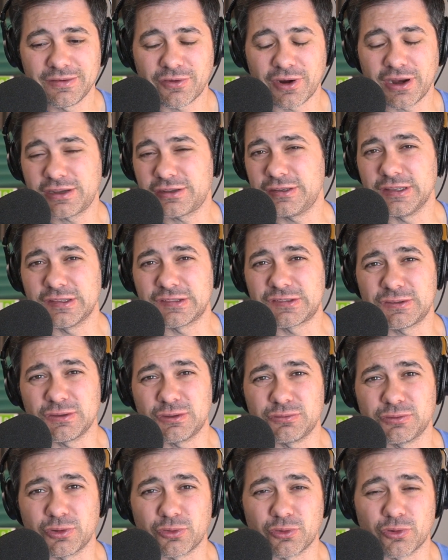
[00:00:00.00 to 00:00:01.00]
Frankly, it's
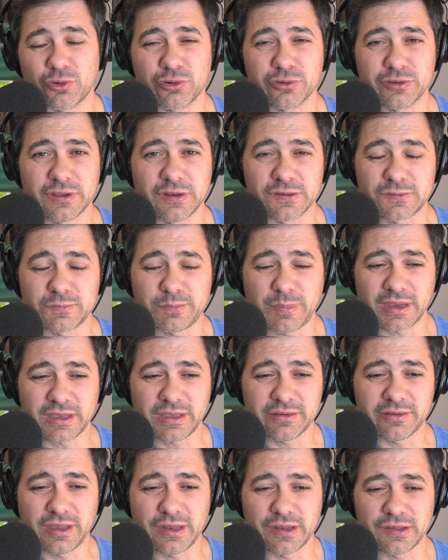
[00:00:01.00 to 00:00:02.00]
still a little early to
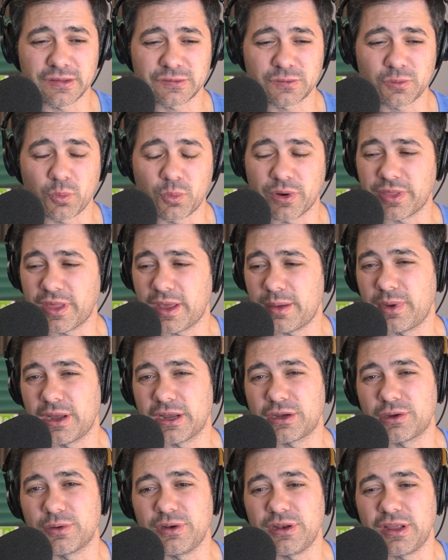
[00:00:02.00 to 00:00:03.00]
speculate as to where that
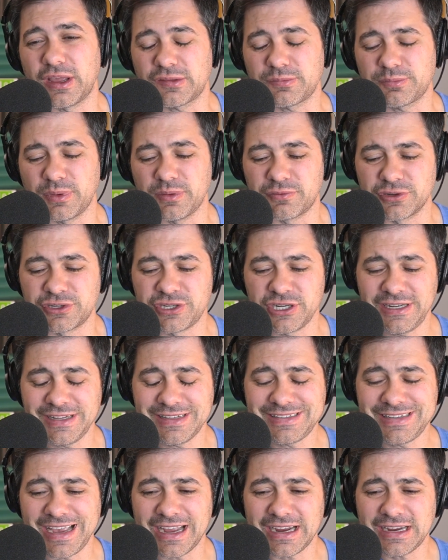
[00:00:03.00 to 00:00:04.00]
might go next. But
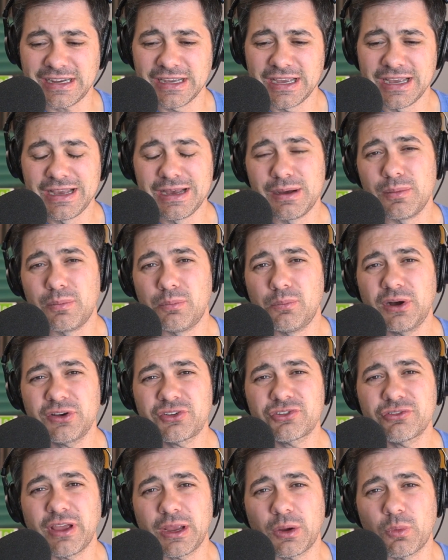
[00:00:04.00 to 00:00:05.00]
Virginia Tech,
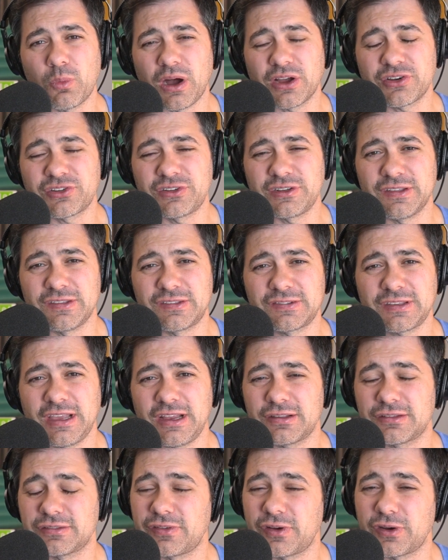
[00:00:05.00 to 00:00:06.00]
much like Washington
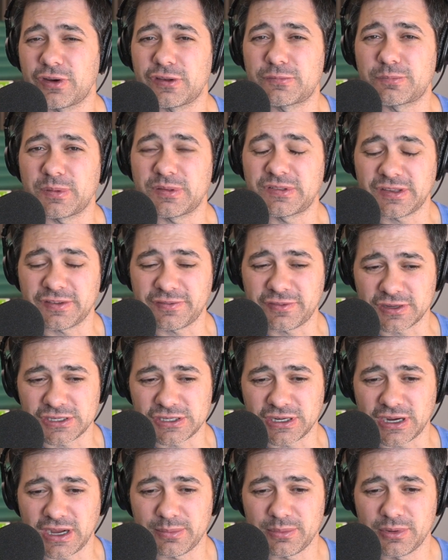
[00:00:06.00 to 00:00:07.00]
State, is a very
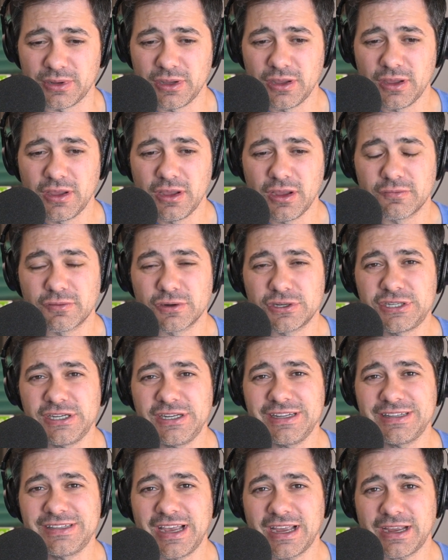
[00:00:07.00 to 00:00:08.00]
specific job.
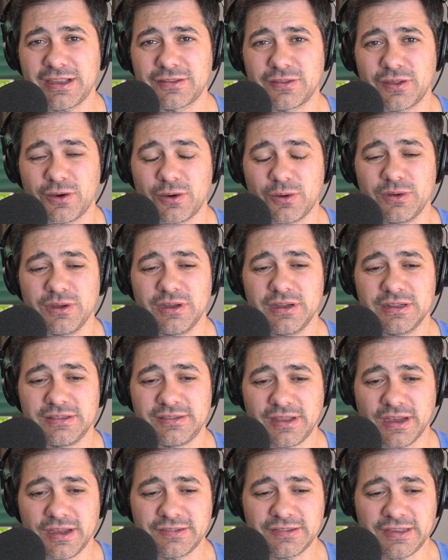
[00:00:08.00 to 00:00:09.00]
Virginia Tech, though,
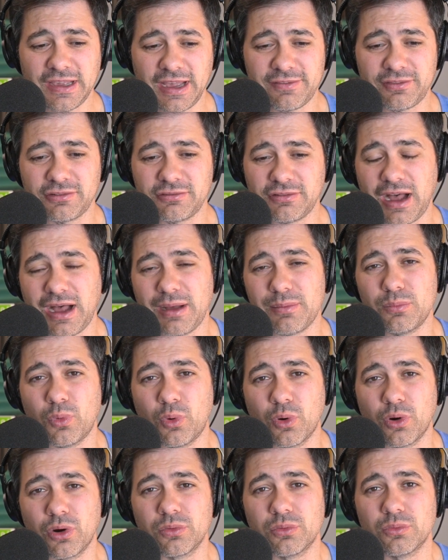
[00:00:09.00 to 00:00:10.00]
does have a lot
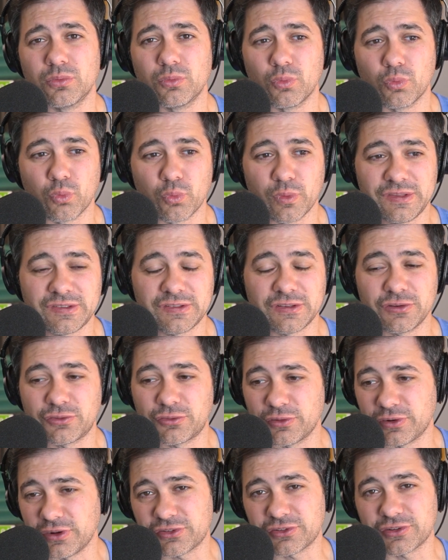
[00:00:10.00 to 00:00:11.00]
more recent
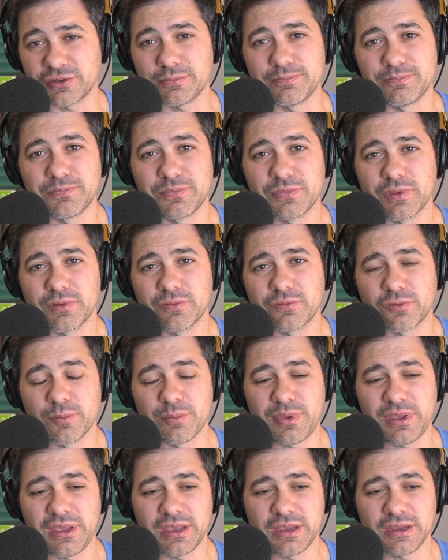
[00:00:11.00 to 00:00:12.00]
tradition. for
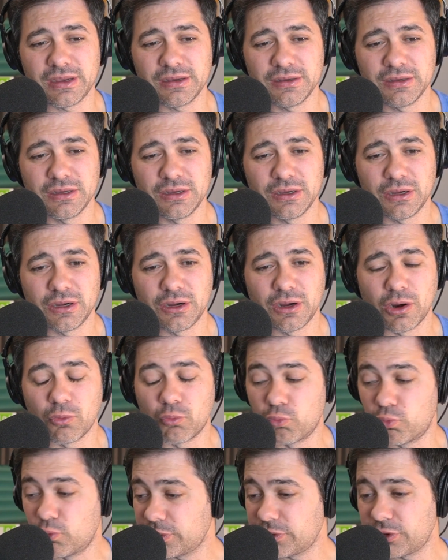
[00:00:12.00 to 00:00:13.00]
being
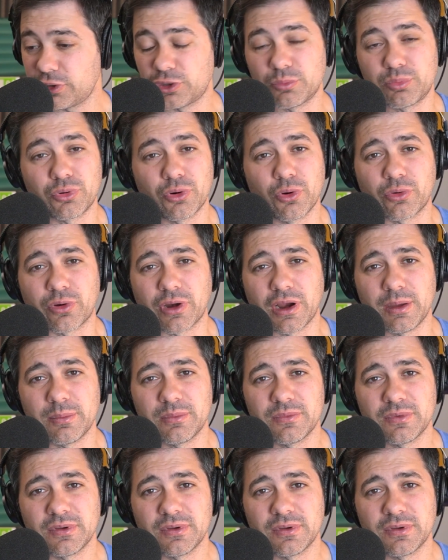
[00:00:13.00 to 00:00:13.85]
a really good program.